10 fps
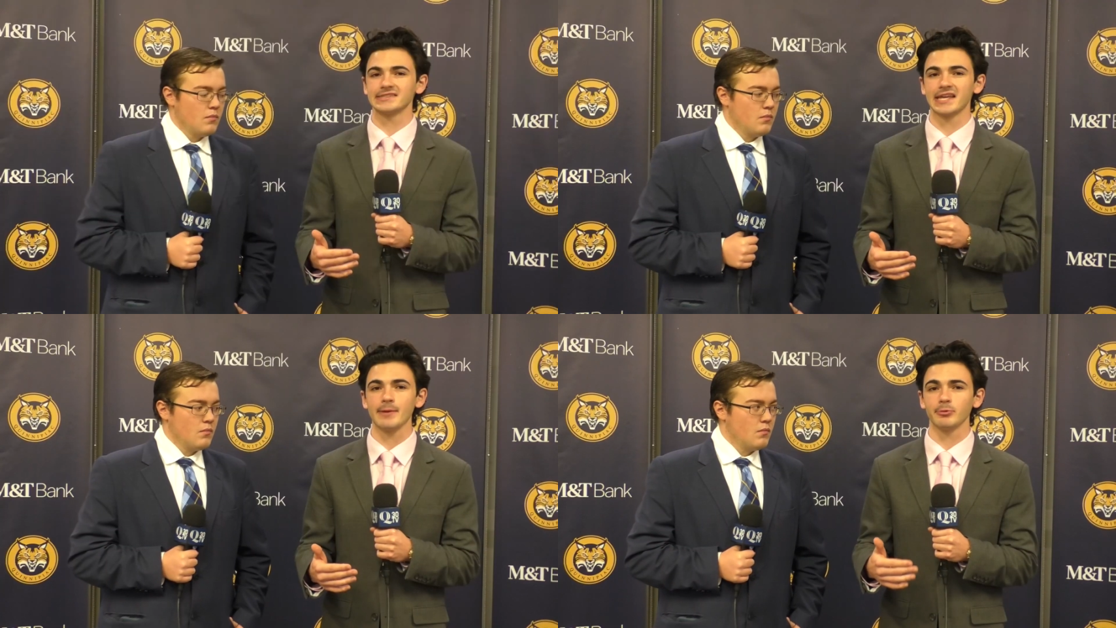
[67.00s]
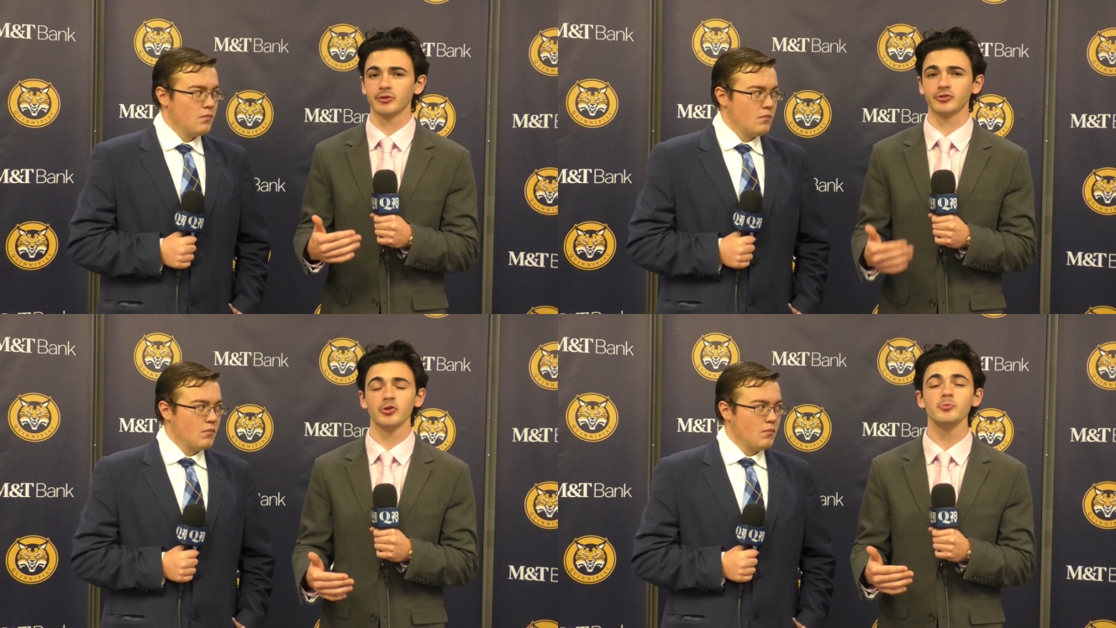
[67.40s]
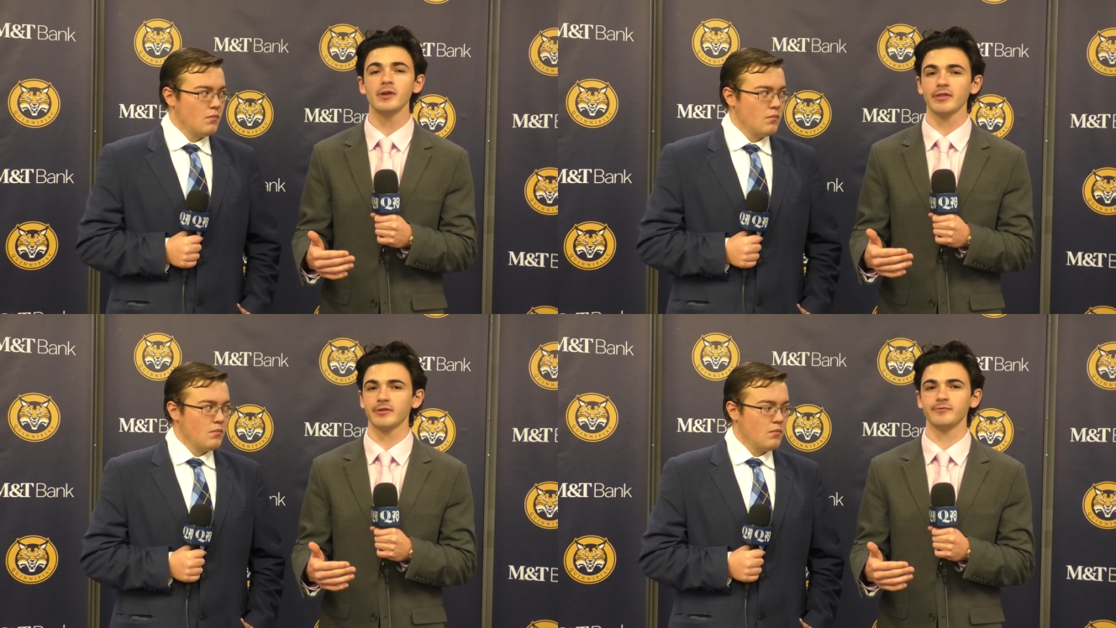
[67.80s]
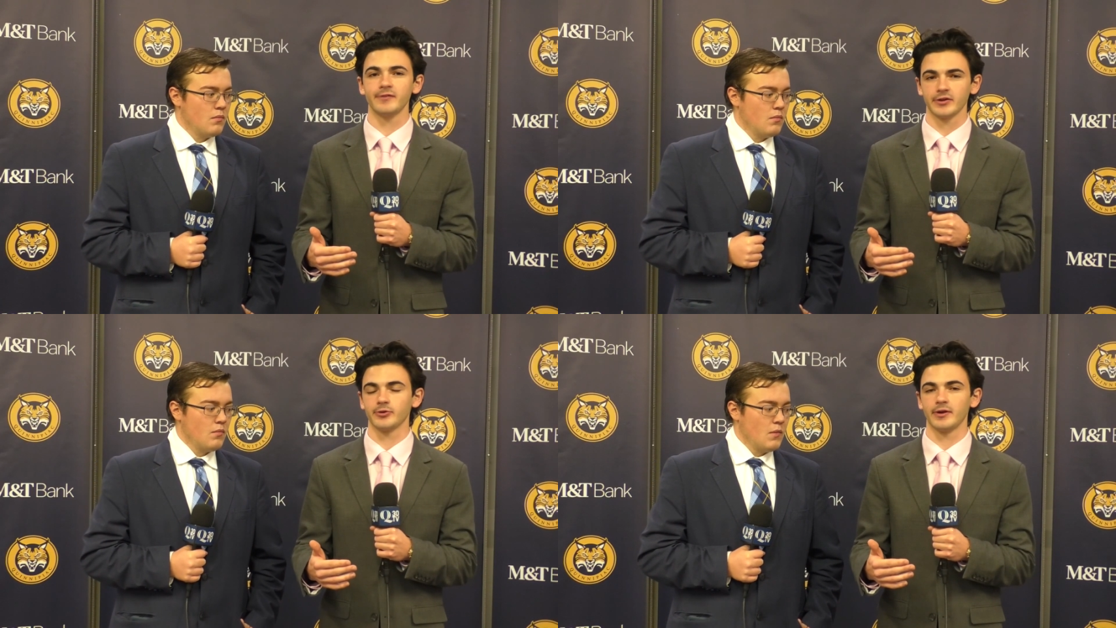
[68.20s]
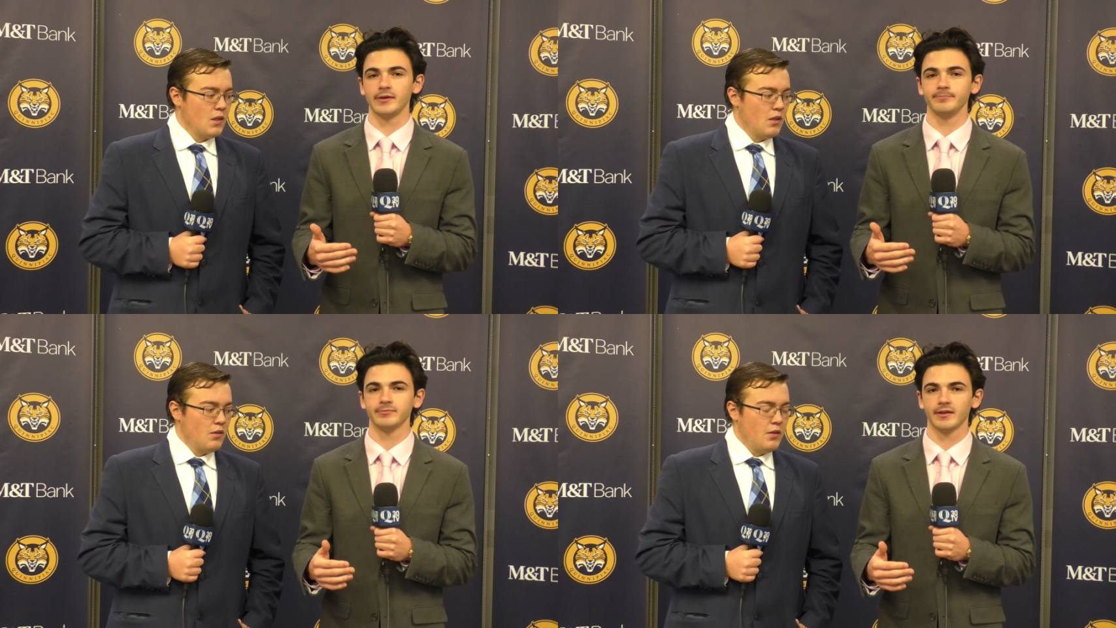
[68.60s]
Speaker 1: escaped with a 2 0 victory
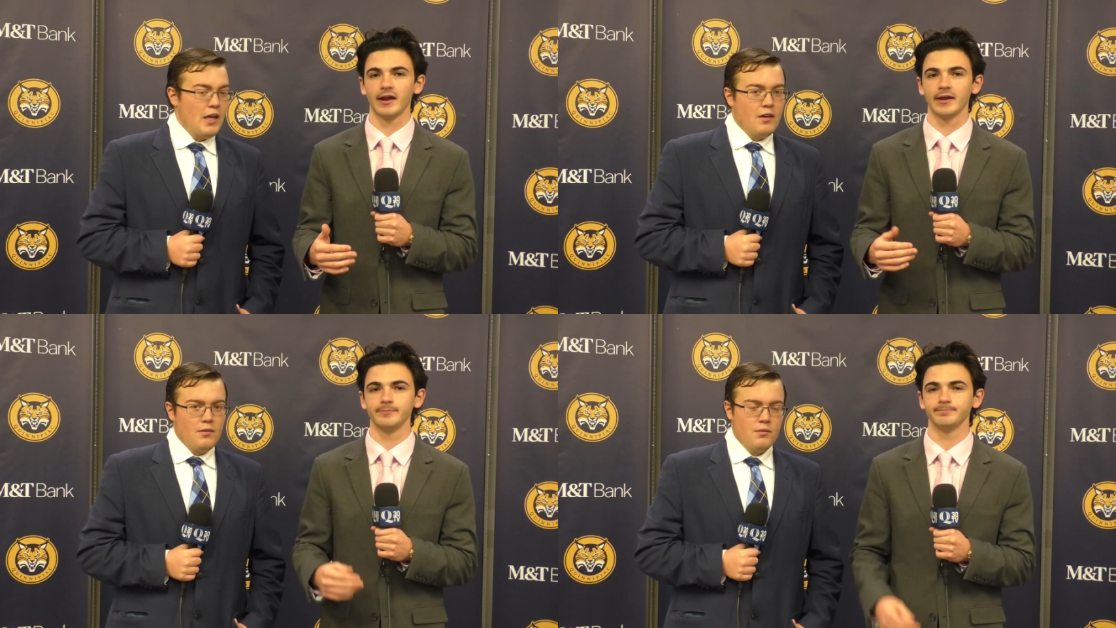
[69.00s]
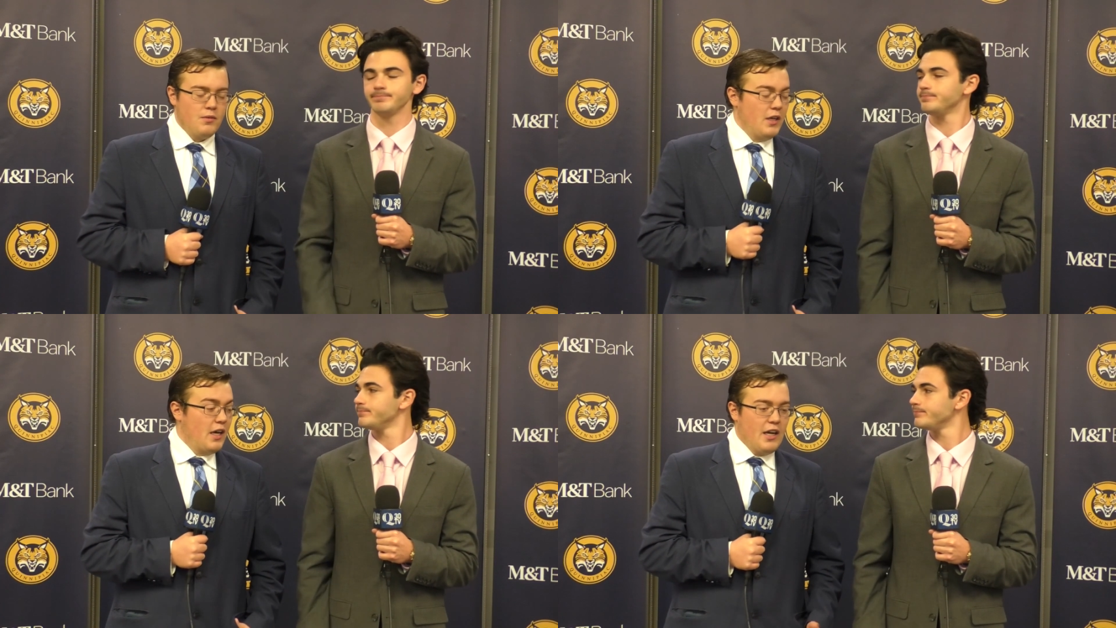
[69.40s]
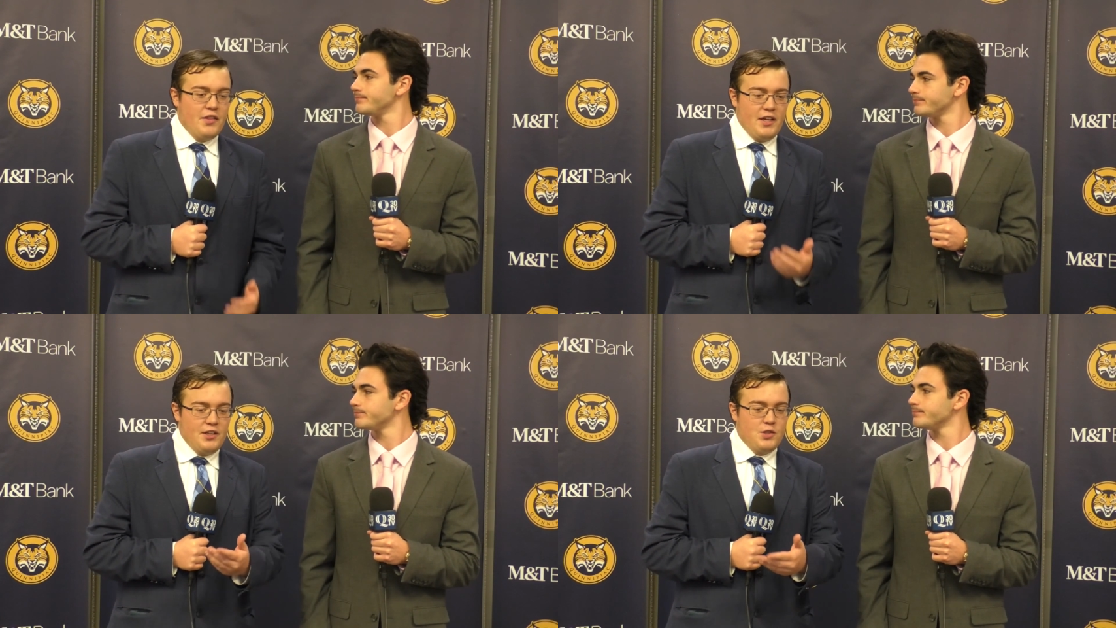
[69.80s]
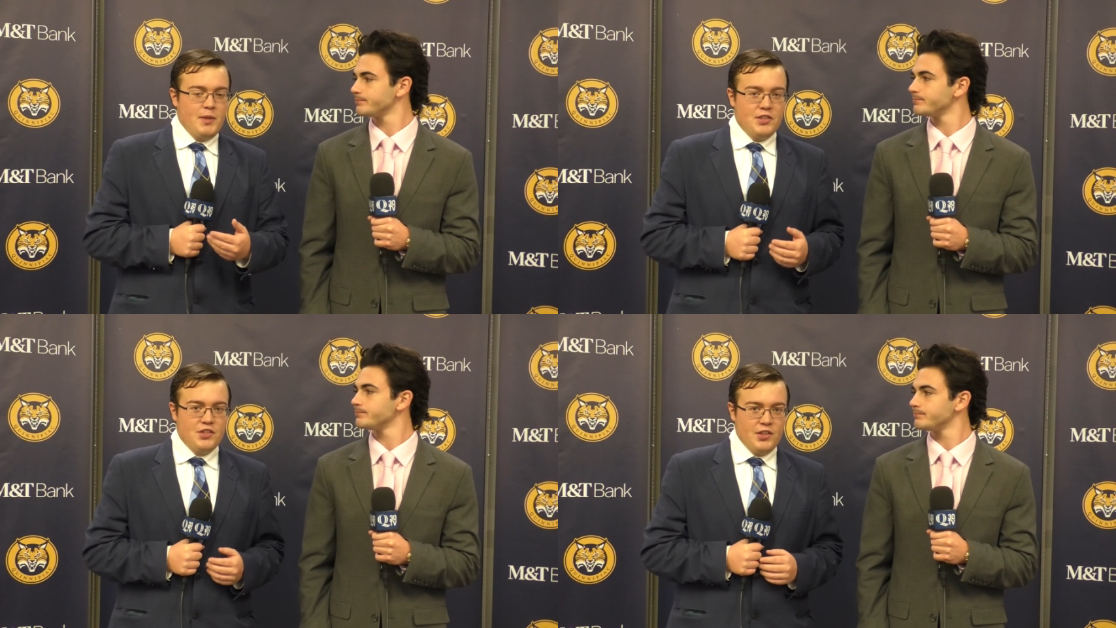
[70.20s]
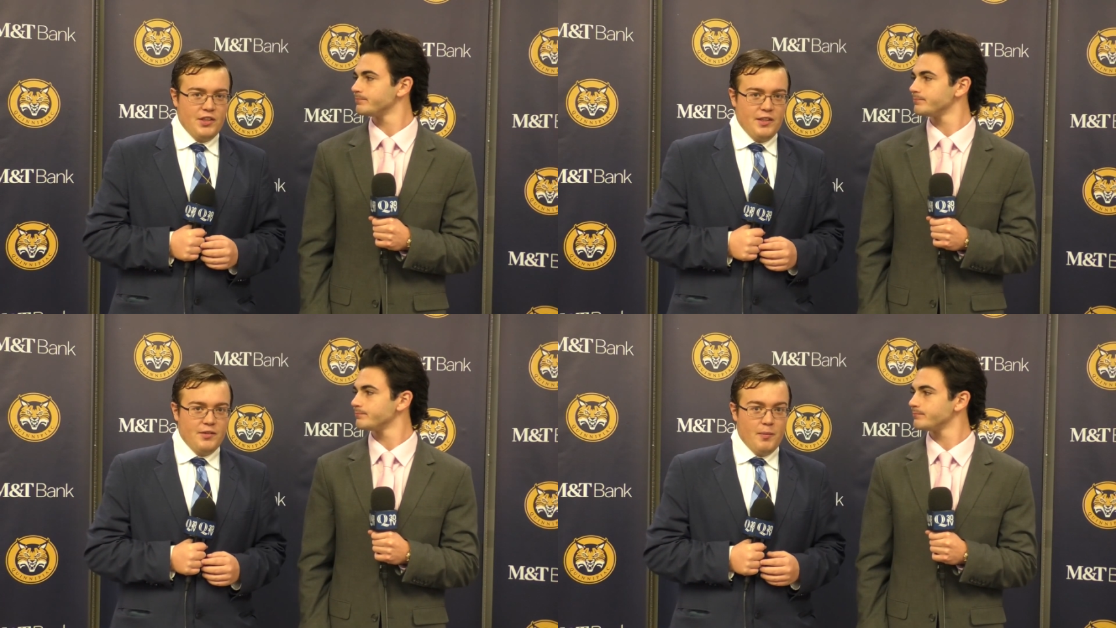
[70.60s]
tonight.
Speaker 2: Yeah. yeah, I think it speaks to
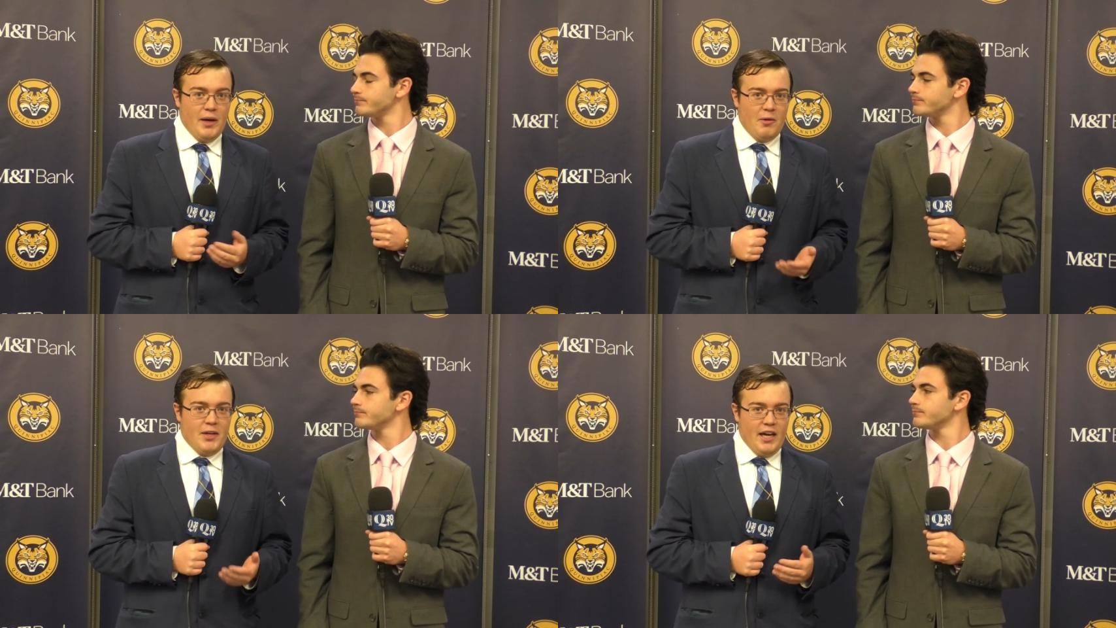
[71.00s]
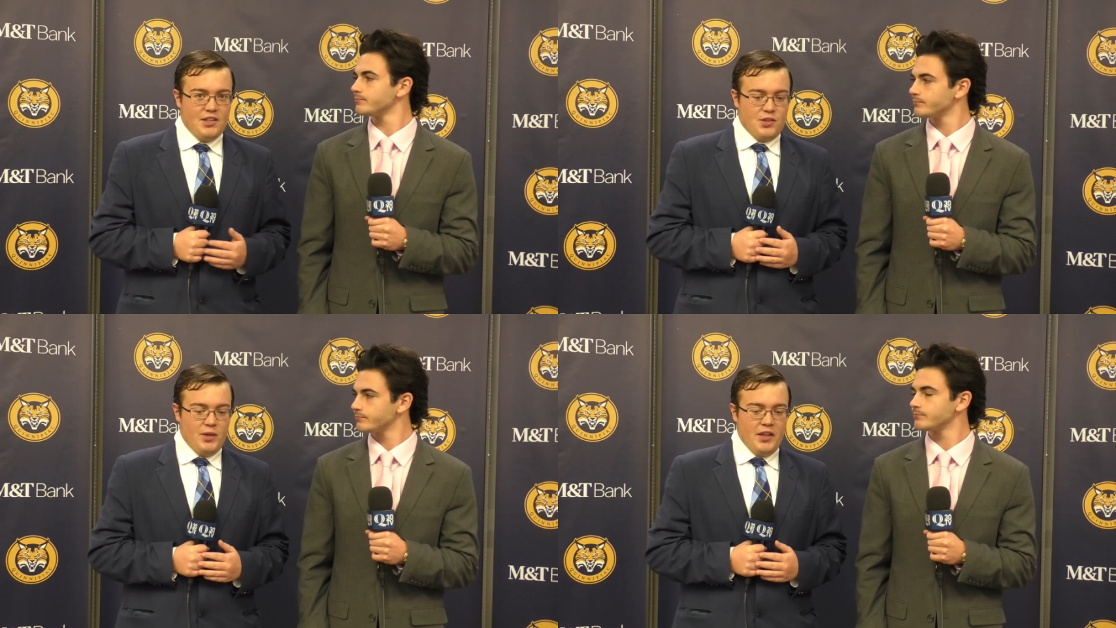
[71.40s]
the, the Bobcats, the way